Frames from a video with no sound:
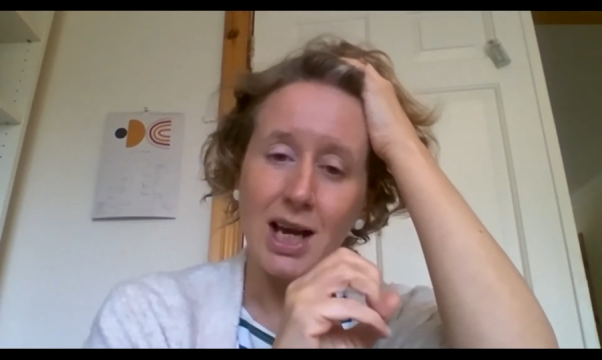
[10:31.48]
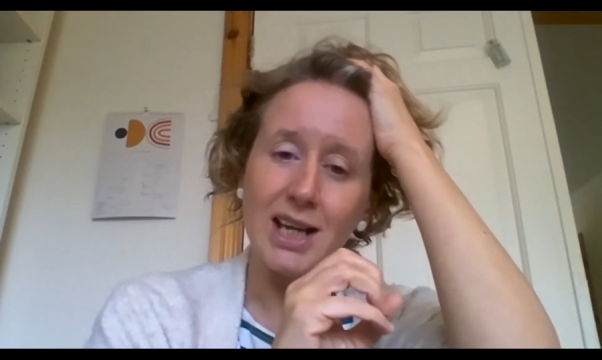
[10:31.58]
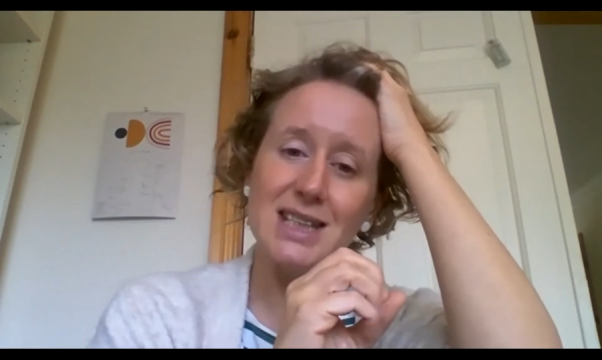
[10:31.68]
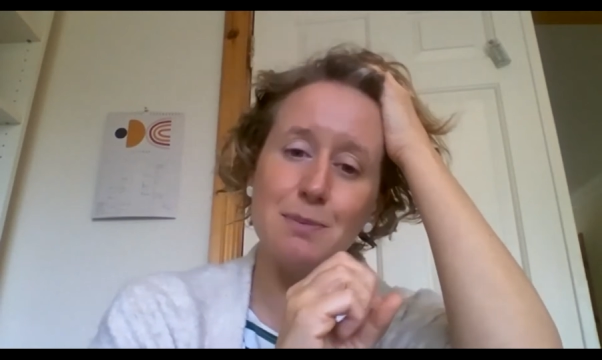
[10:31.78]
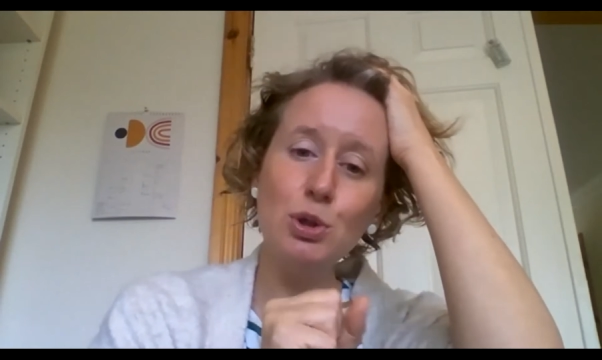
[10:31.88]

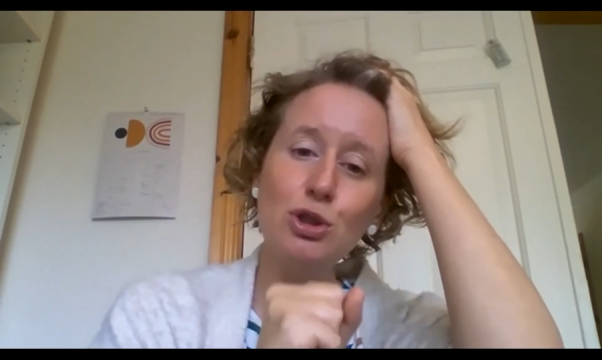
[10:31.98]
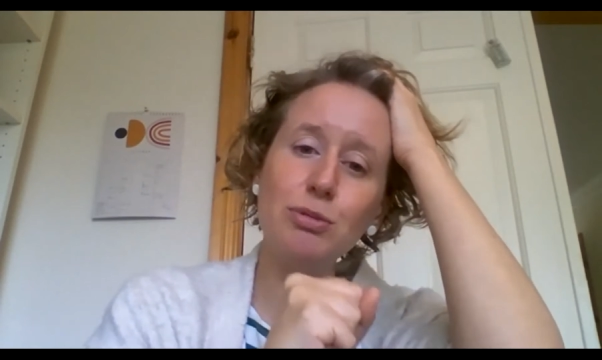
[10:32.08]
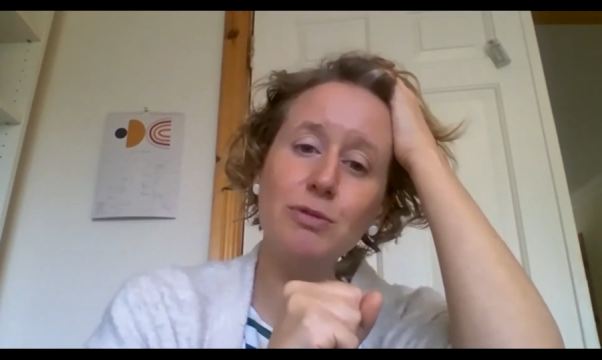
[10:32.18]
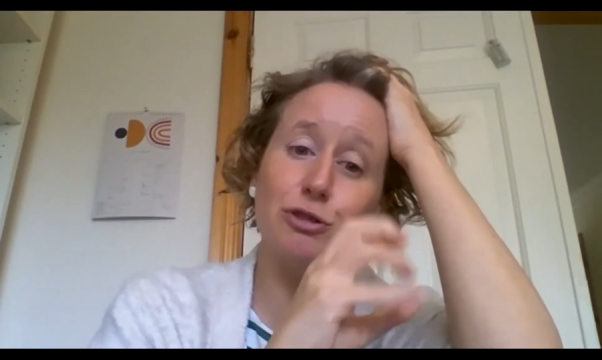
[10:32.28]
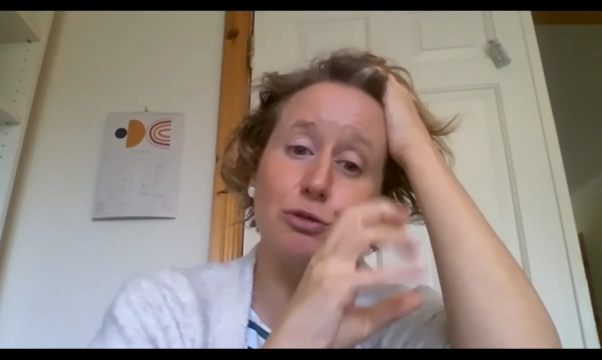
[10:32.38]
And this
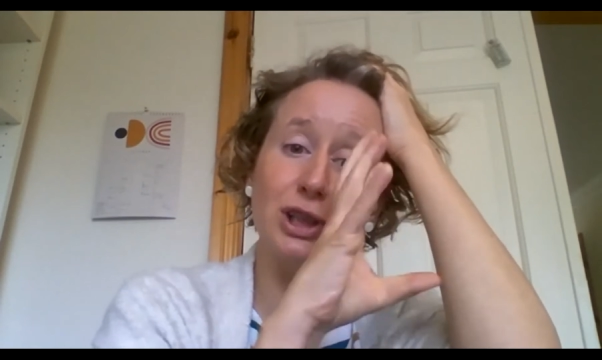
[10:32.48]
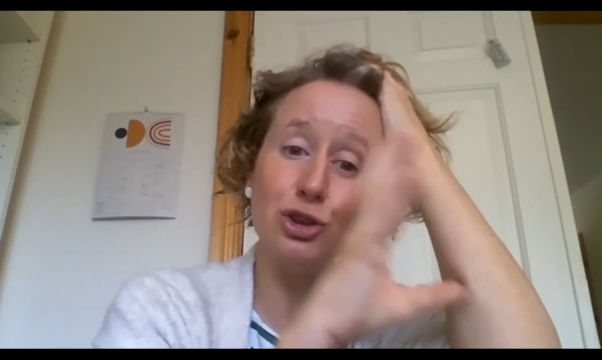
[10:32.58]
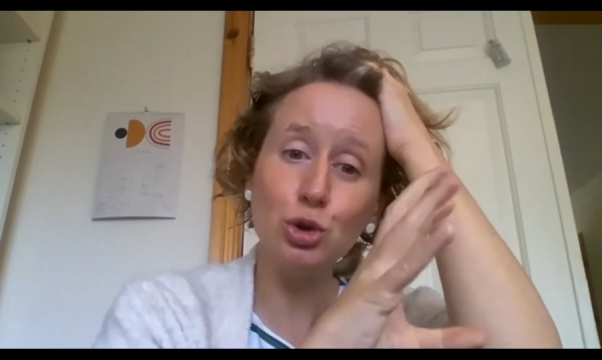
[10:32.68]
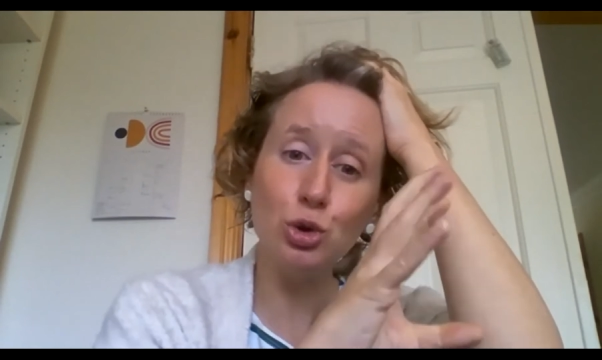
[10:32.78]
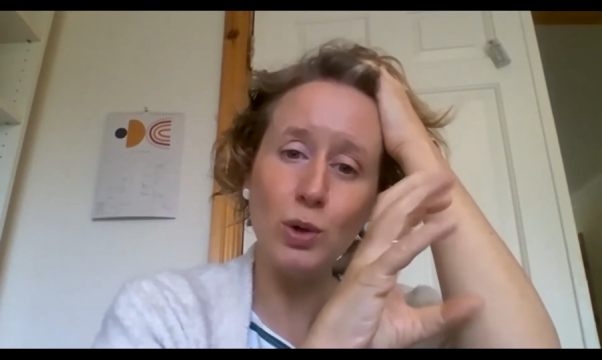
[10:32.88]
movement from being
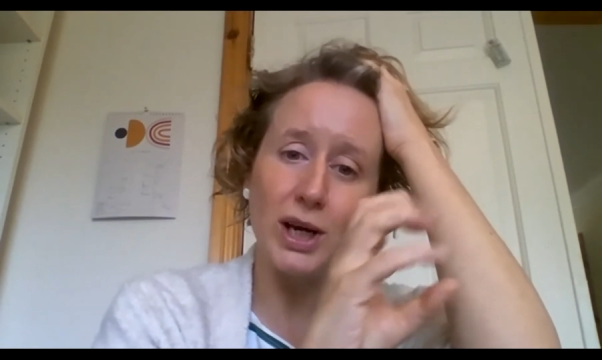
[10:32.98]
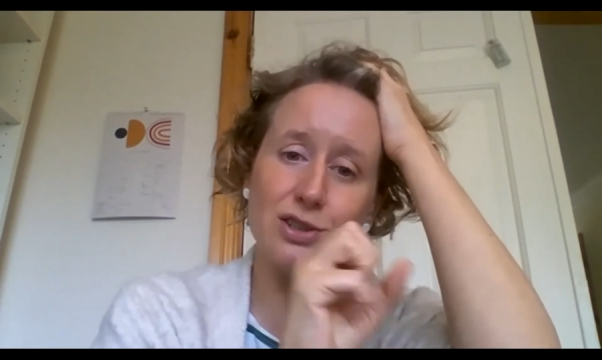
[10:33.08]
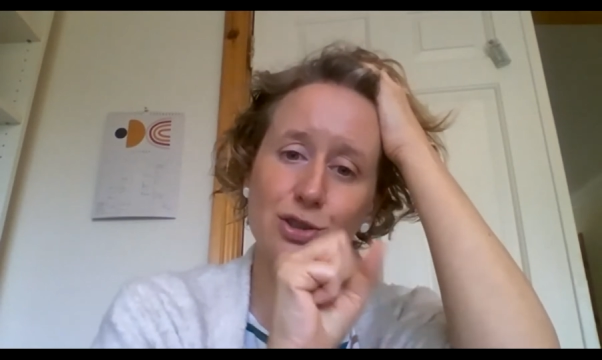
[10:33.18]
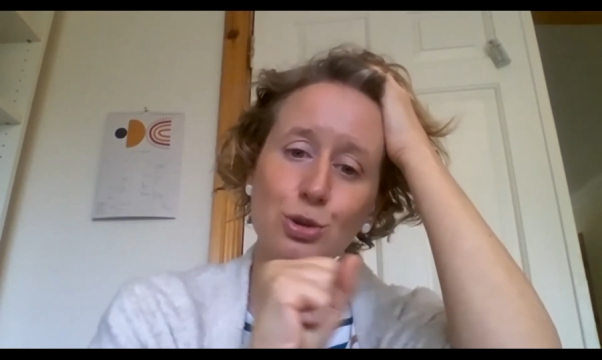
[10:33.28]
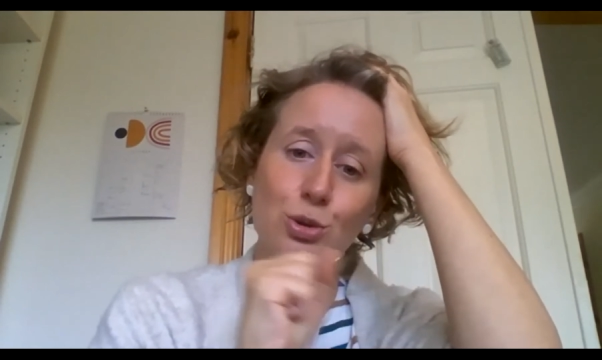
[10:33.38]
too
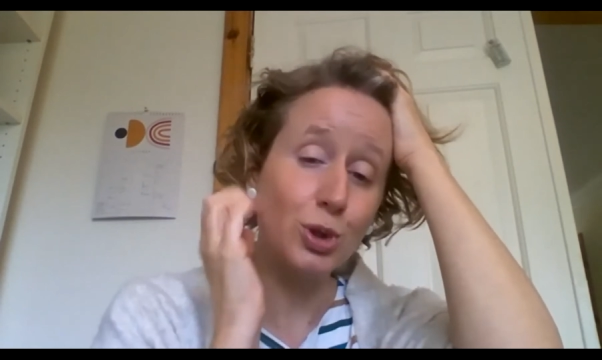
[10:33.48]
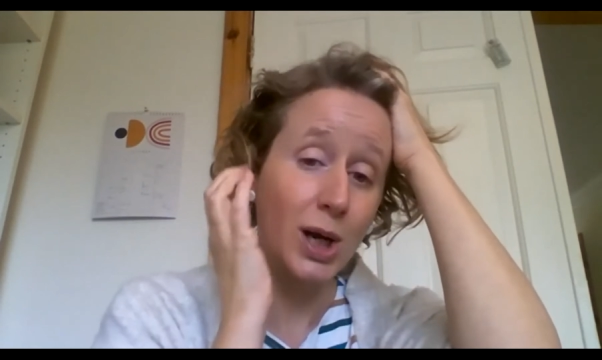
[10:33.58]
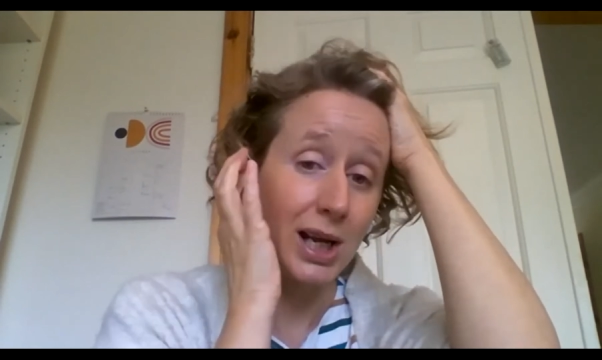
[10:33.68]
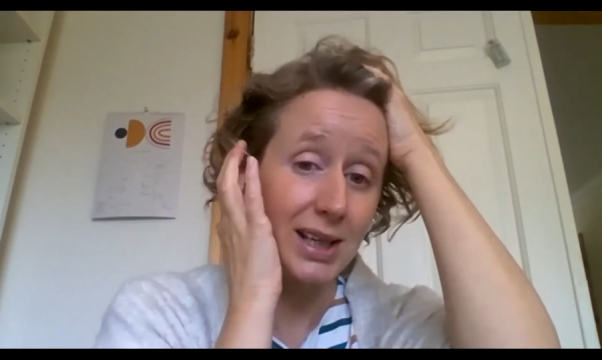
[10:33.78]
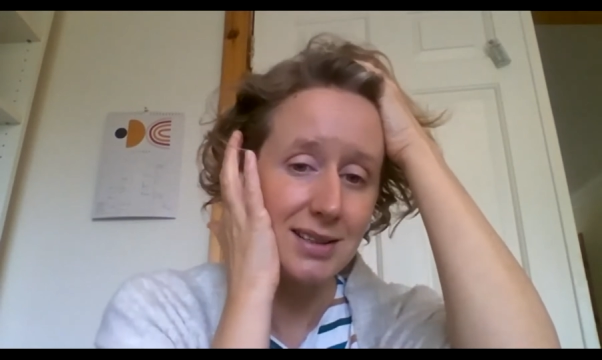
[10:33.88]
wet to too
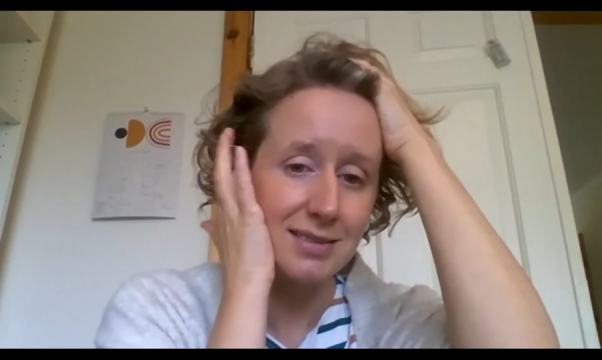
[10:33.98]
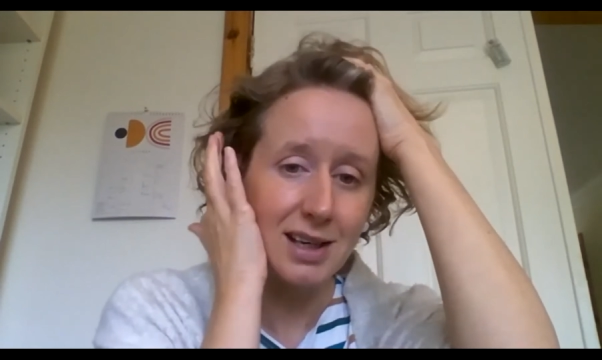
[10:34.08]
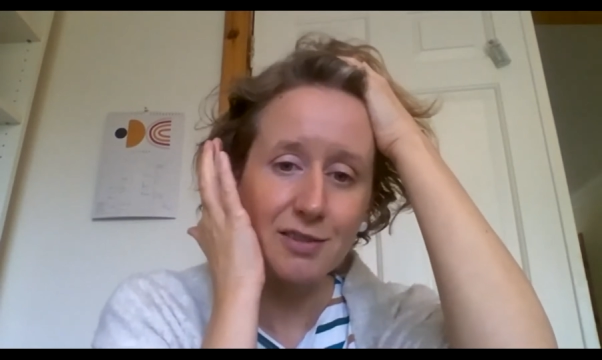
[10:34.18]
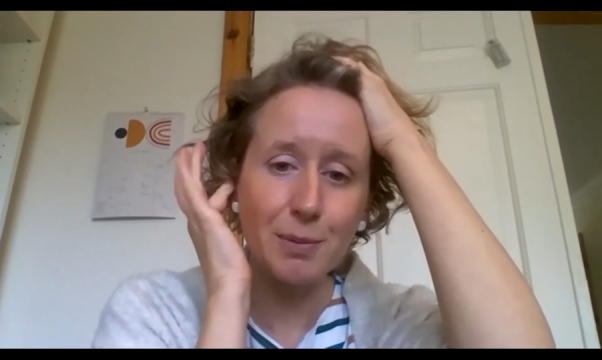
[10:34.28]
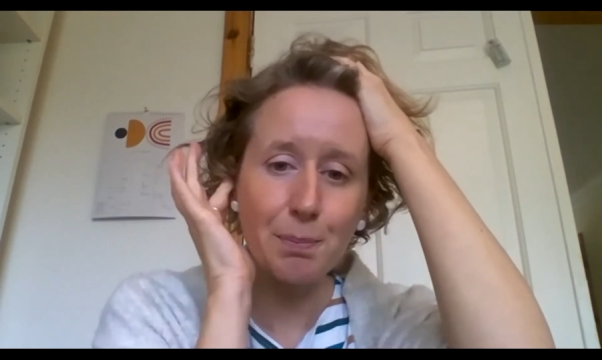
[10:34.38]
dry is
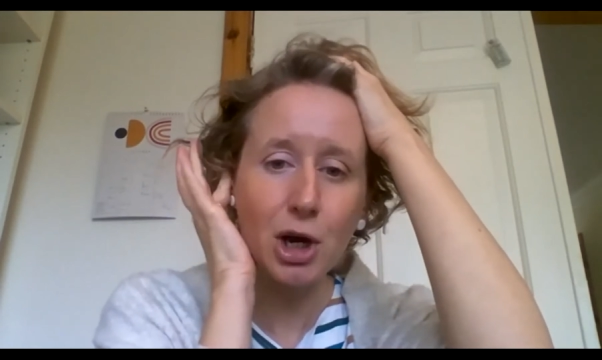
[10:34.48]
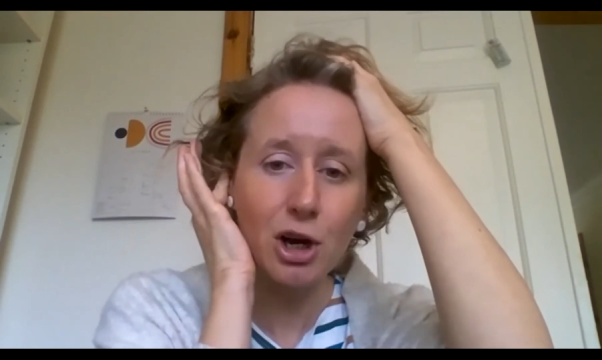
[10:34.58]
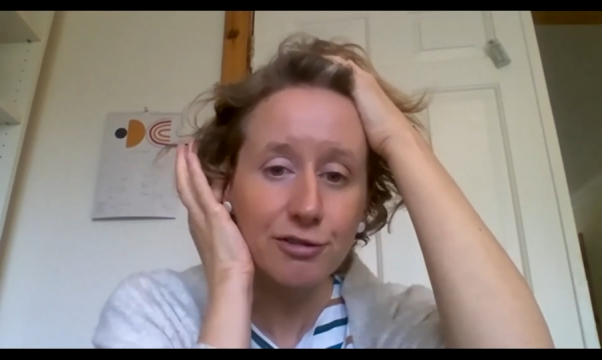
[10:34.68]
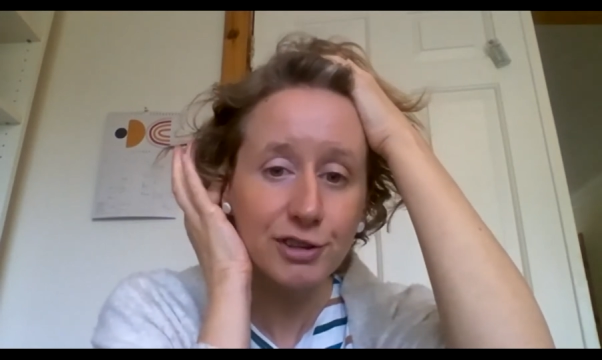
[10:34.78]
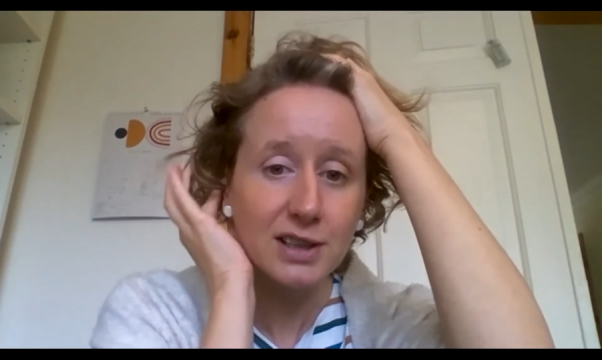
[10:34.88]
kind of the
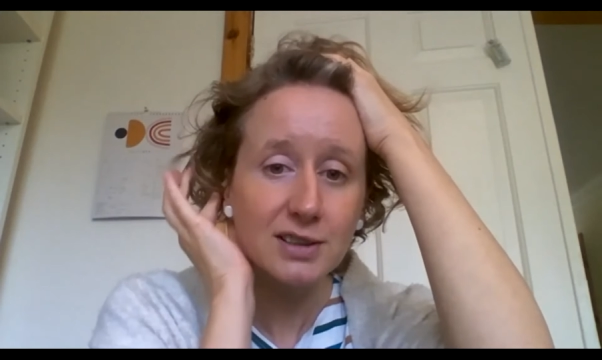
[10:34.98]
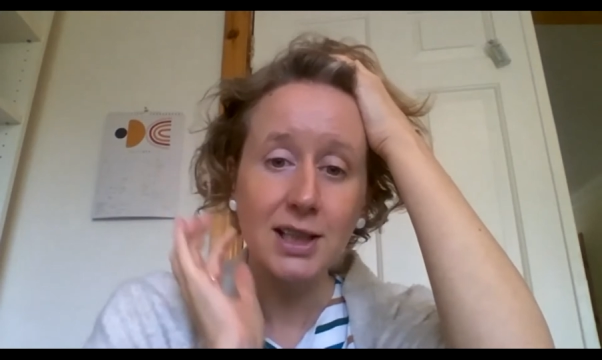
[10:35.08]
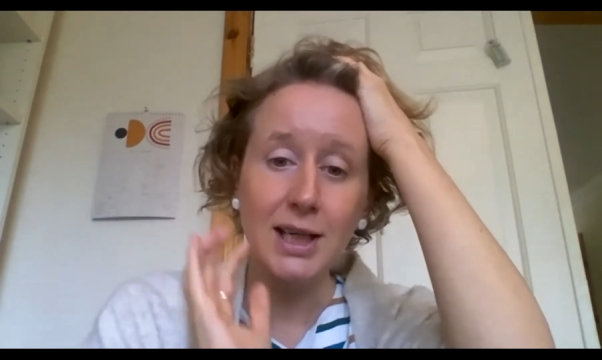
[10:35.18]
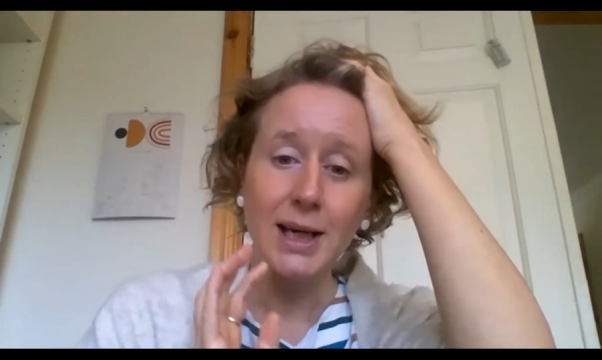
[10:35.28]
perfect